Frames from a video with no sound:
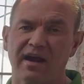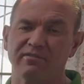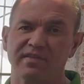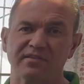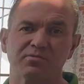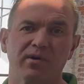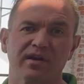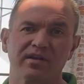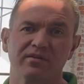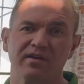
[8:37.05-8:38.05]
Everything's
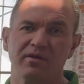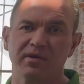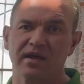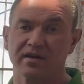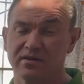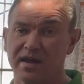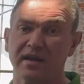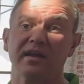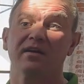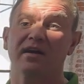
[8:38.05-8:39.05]
working on it. We had a
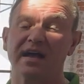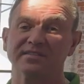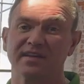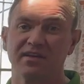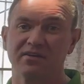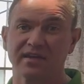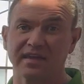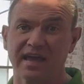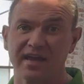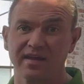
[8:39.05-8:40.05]
client here last night
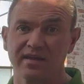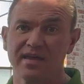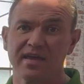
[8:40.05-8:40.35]
looking at it.